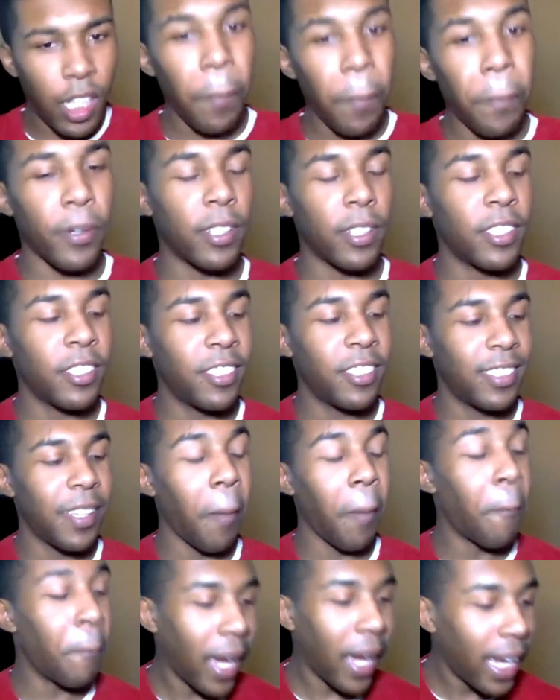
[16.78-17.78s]

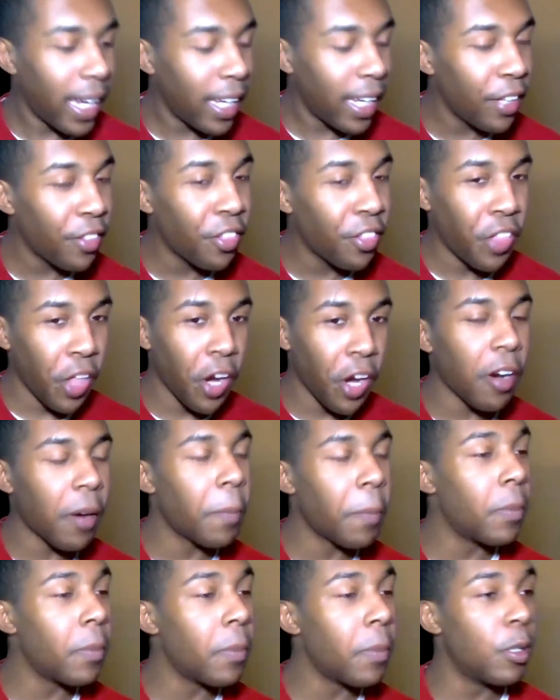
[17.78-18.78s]
Clippers made their
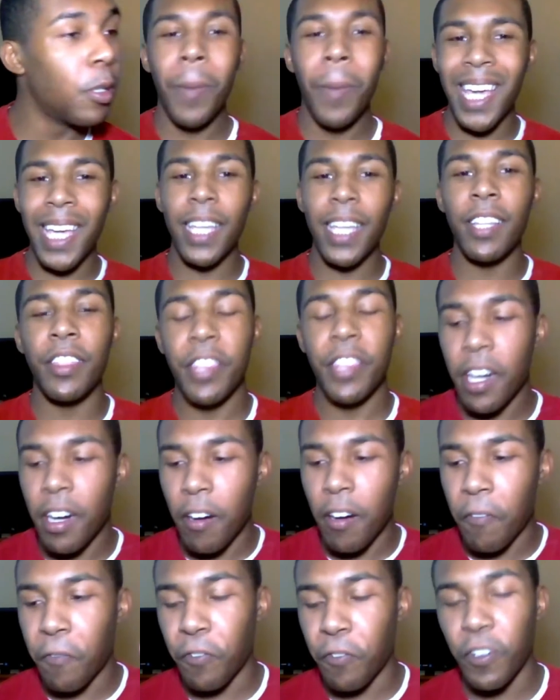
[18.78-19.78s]
move, made
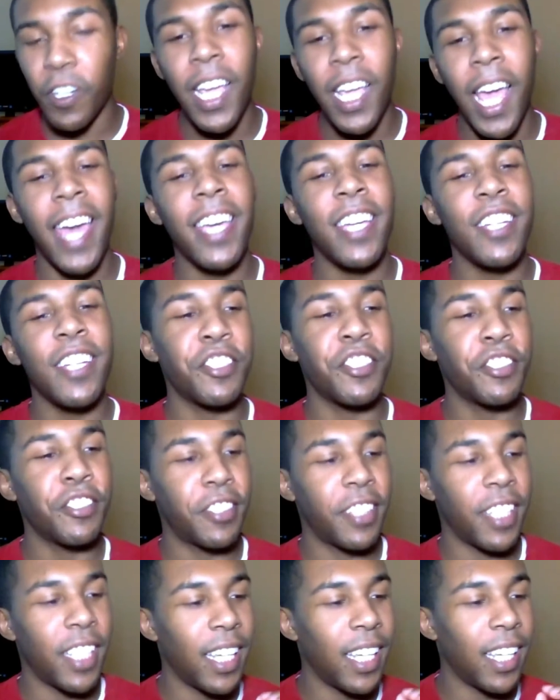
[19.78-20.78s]
their free
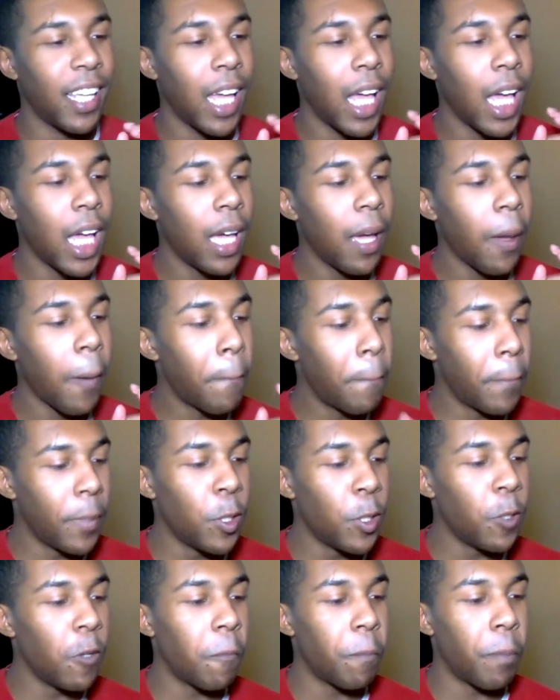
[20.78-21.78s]
agency
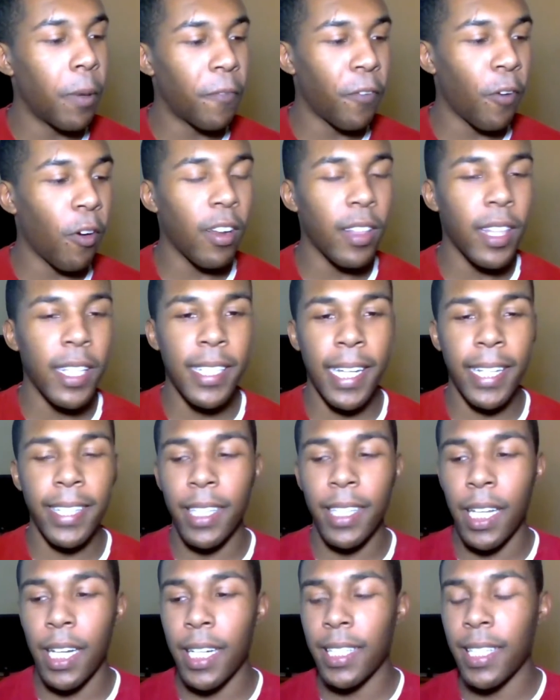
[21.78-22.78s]
move before the
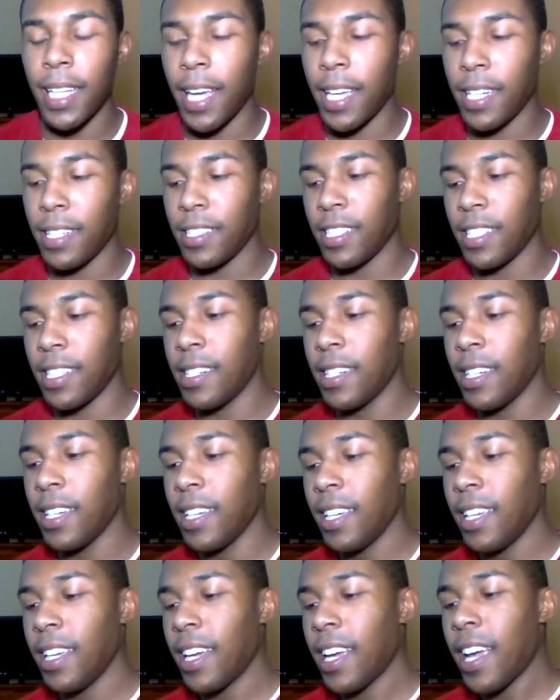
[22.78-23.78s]
deadline
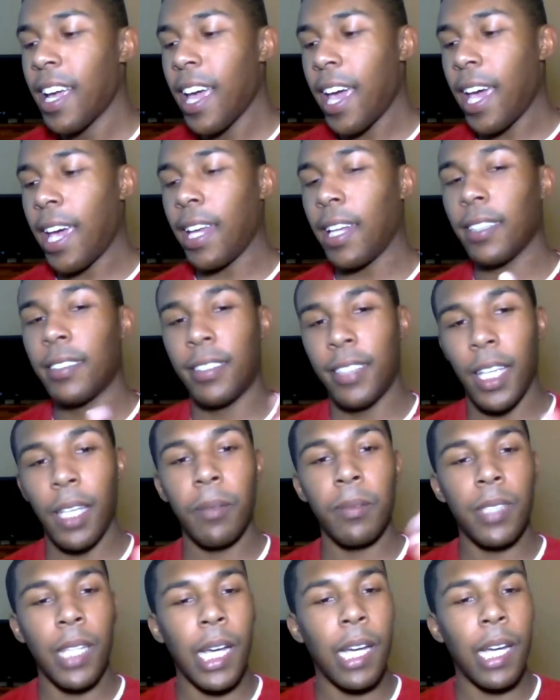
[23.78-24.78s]
ended, and it
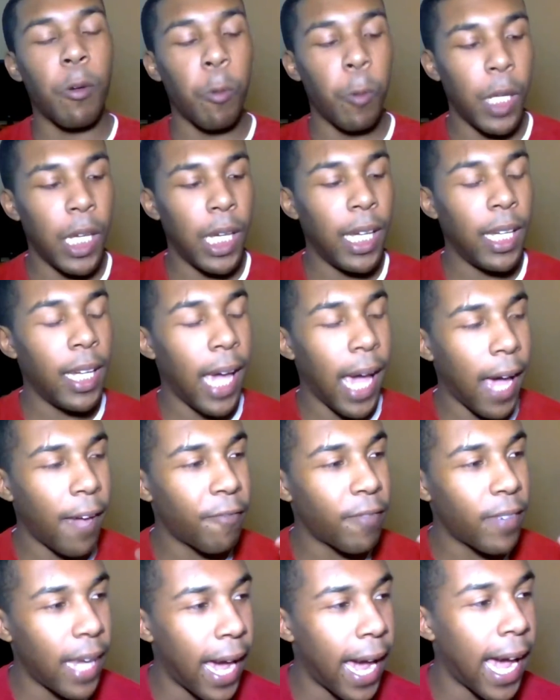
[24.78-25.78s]
seems like we
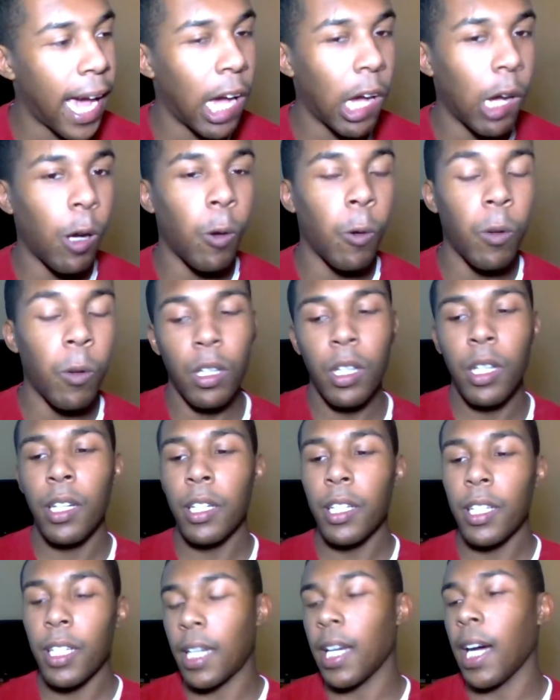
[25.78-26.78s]
have now
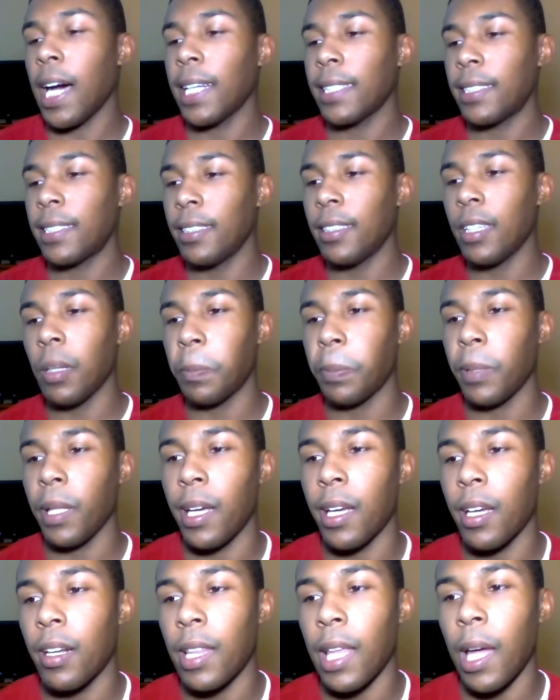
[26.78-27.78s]
gotten the
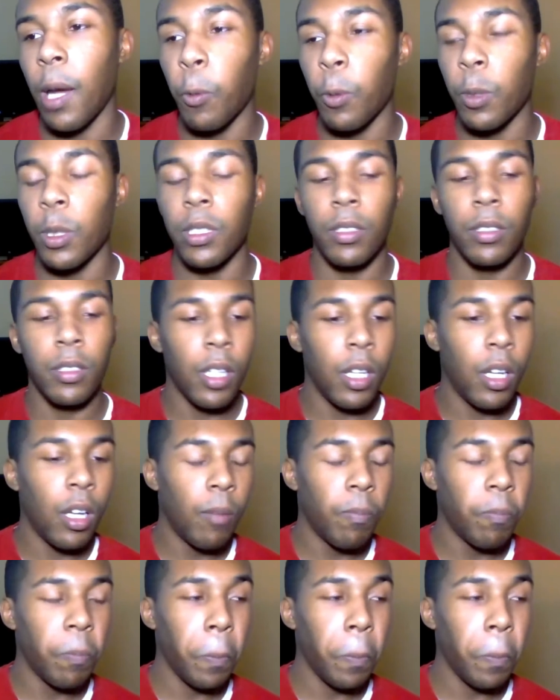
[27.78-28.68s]
player that was,